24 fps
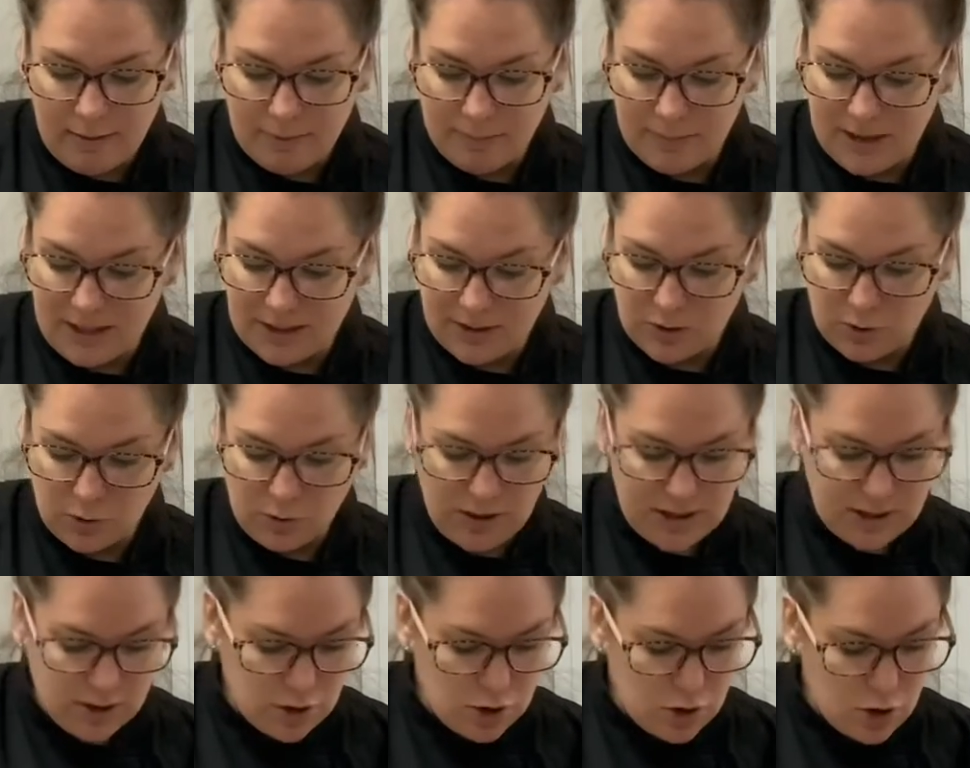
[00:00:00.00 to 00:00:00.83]
That's
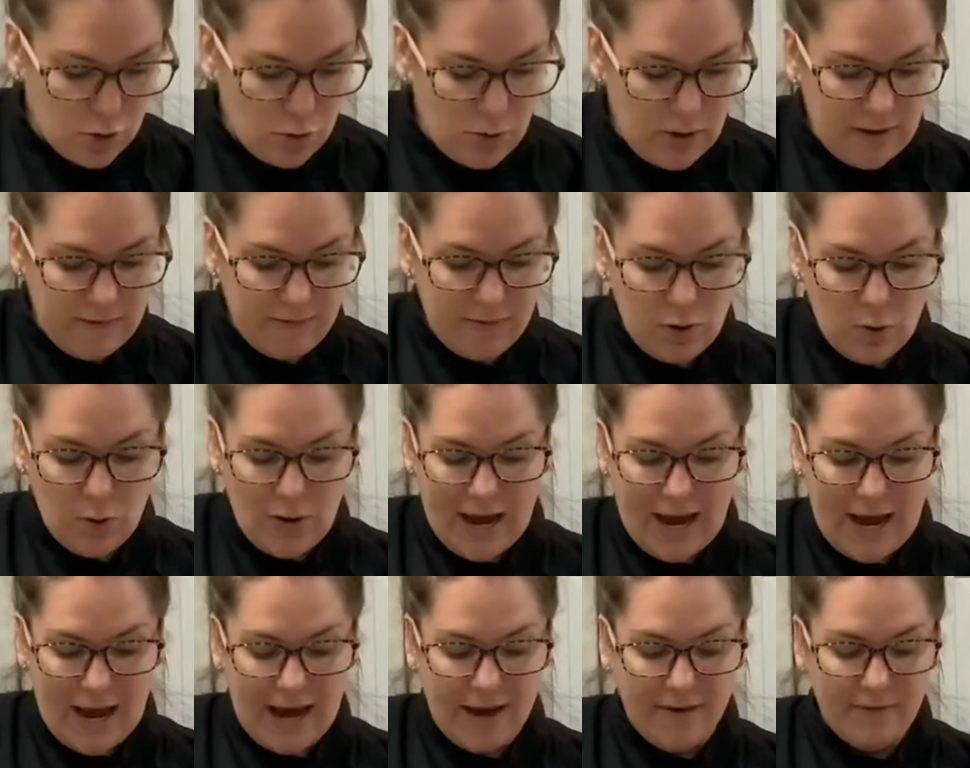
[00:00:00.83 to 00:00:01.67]
great too. If you
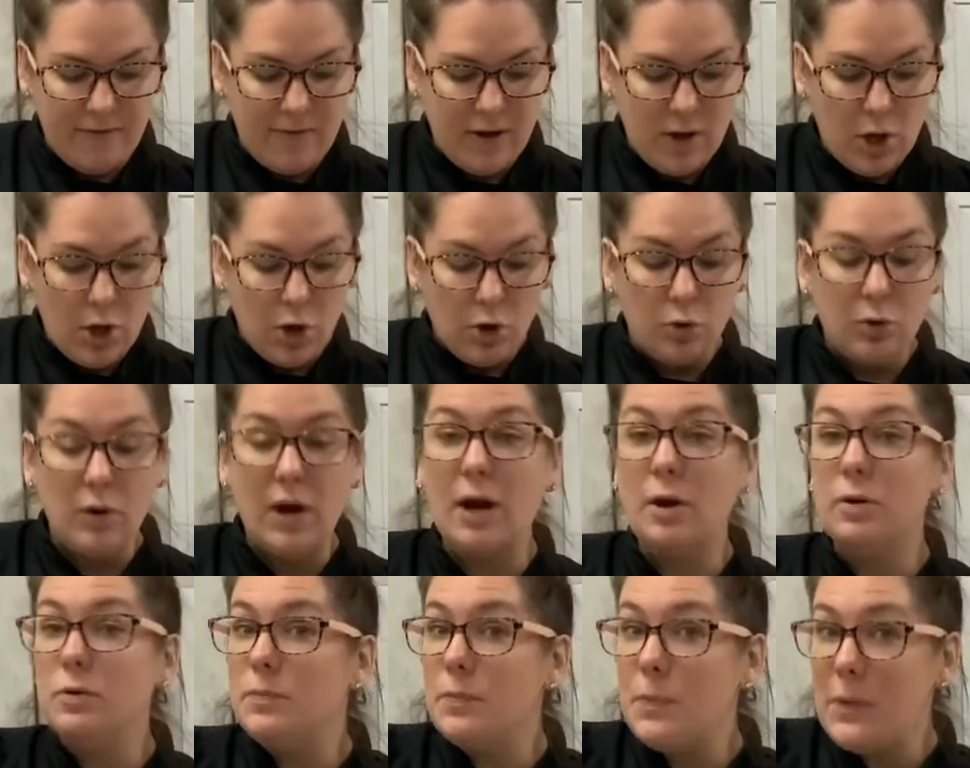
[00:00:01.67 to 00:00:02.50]
have
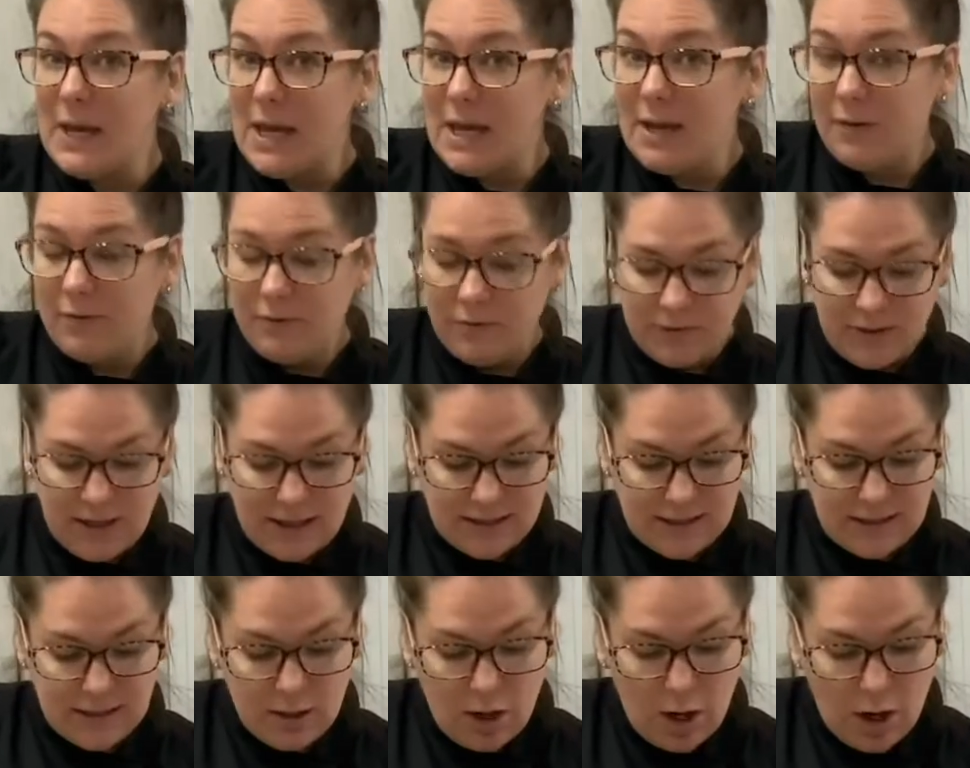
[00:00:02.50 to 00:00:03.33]
ground beef,
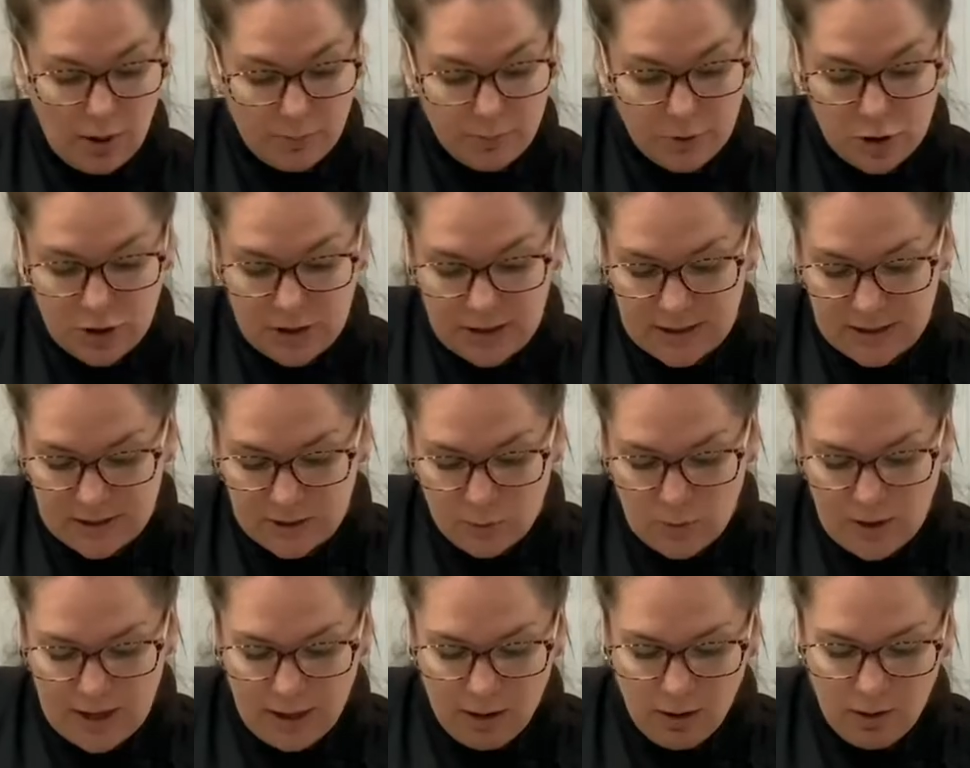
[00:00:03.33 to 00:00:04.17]
that's an option as
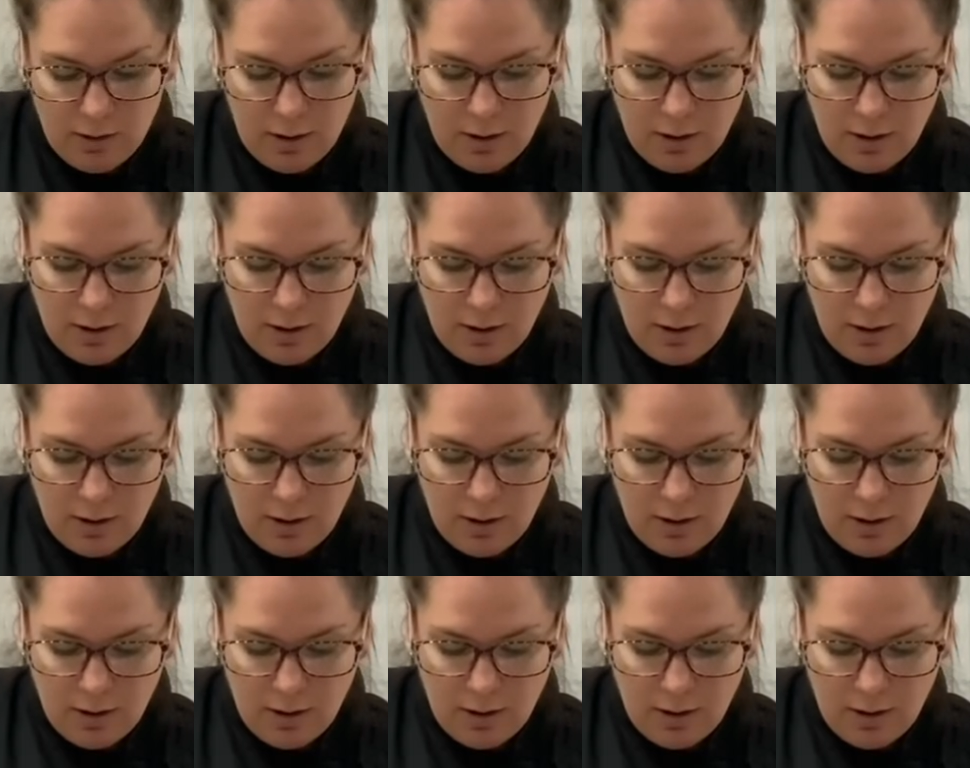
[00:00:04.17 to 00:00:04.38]
well.